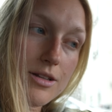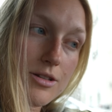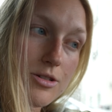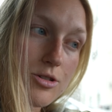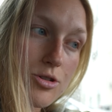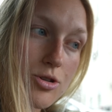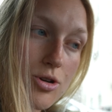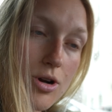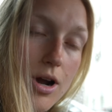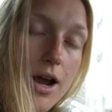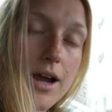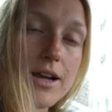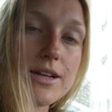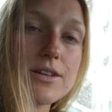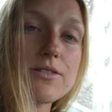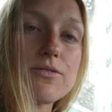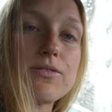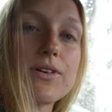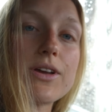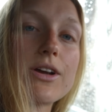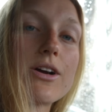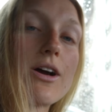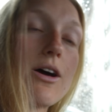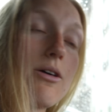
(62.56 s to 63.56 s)
trying to
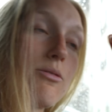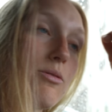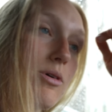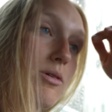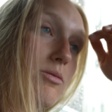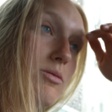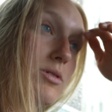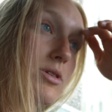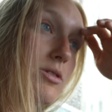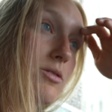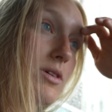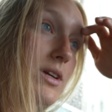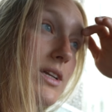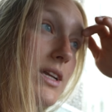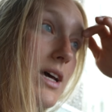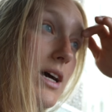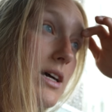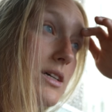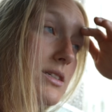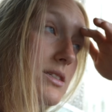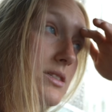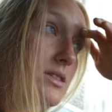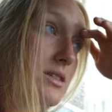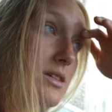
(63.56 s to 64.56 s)
figure out what we're doing
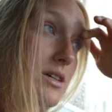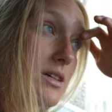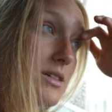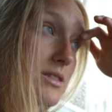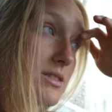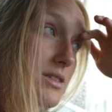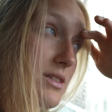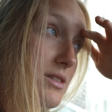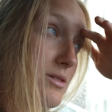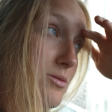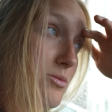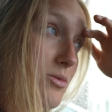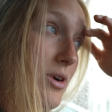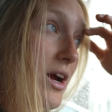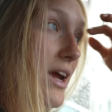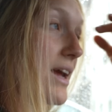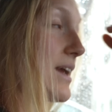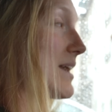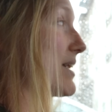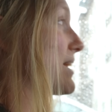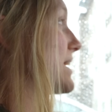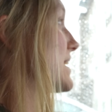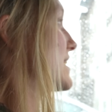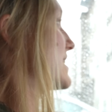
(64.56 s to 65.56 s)
next because it's
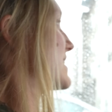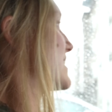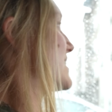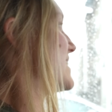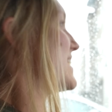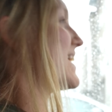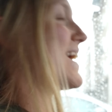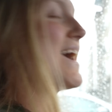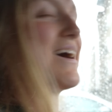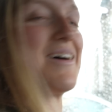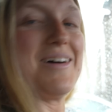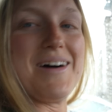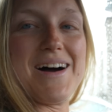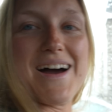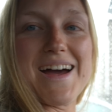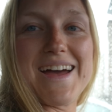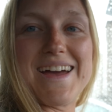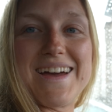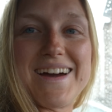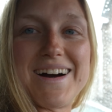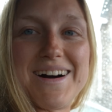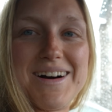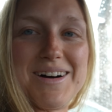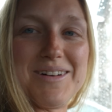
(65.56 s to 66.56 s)
raining.
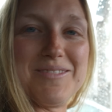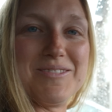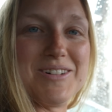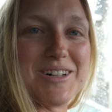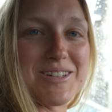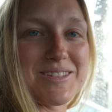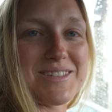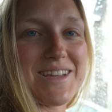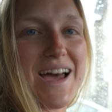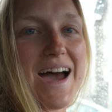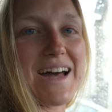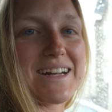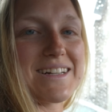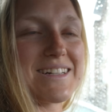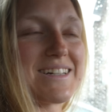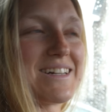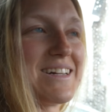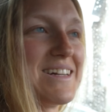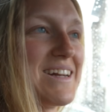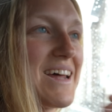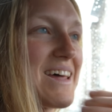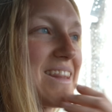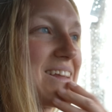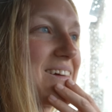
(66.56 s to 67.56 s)
I almost added
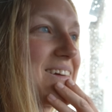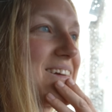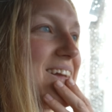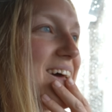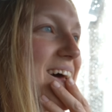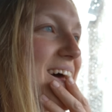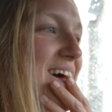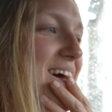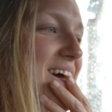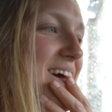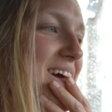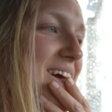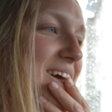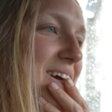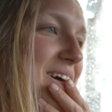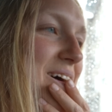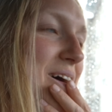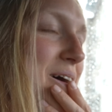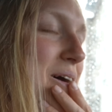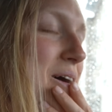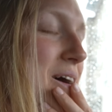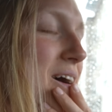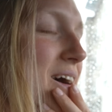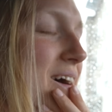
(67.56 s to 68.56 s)
another day,
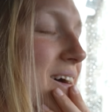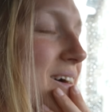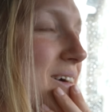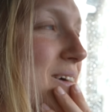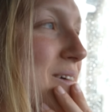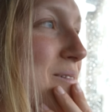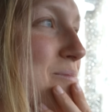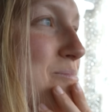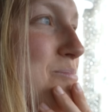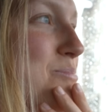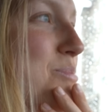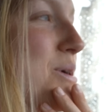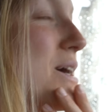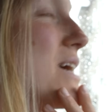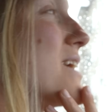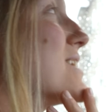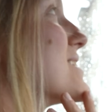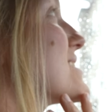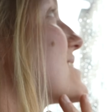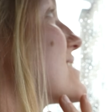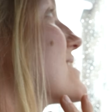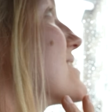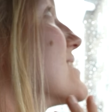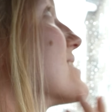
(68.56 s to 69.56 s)

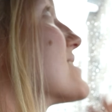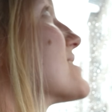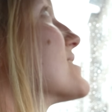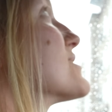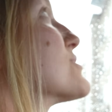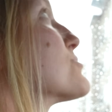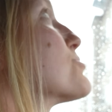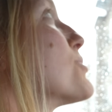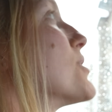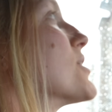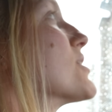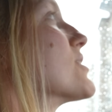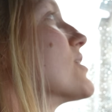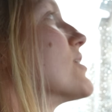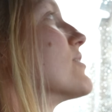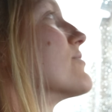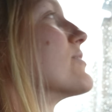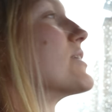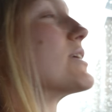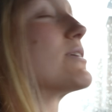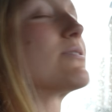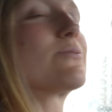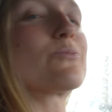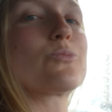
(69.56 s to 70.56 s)
but this is part
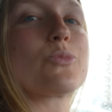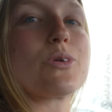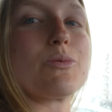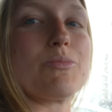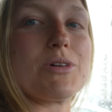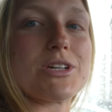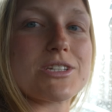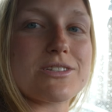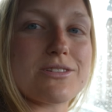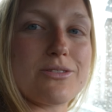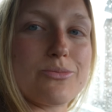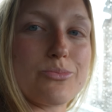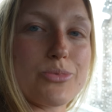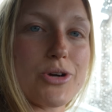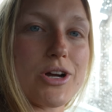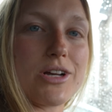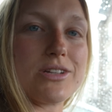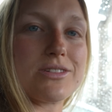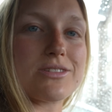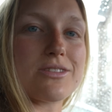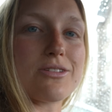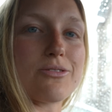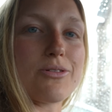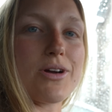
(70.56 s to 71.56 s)
of it. We must
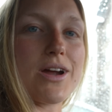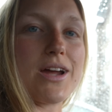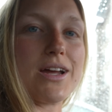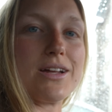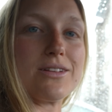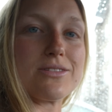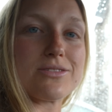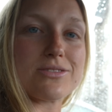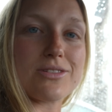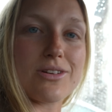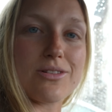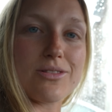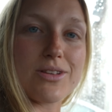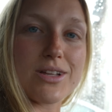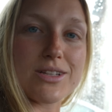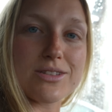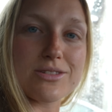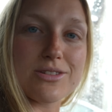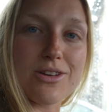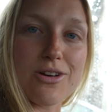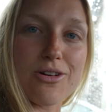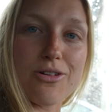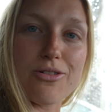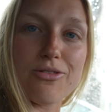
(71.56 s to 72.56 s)
embrace the rain, so
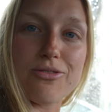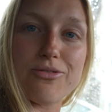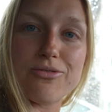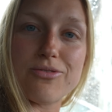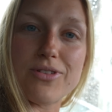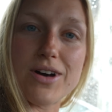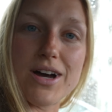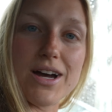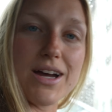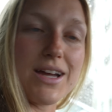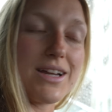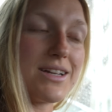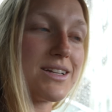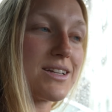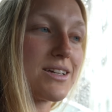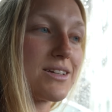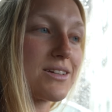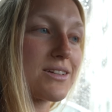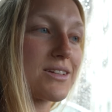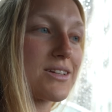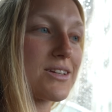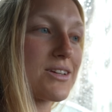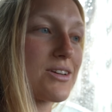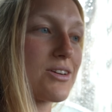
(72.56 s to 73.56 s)
let's go find
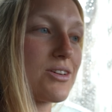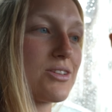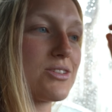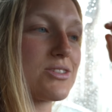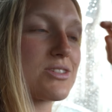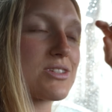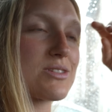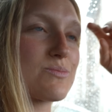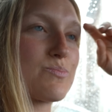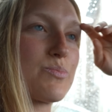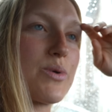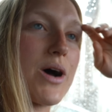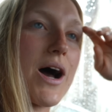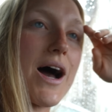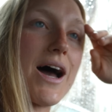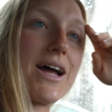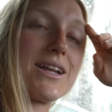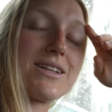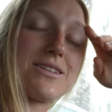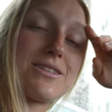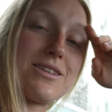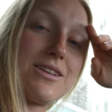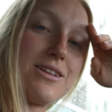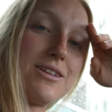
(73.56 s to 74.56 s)
a good
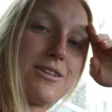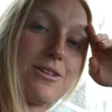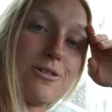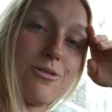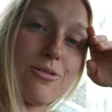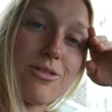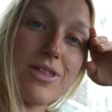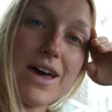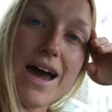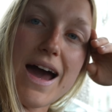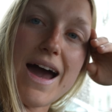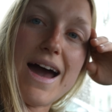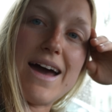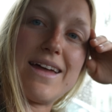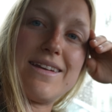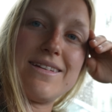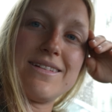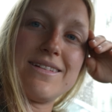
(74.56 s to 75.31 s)
spot to do that.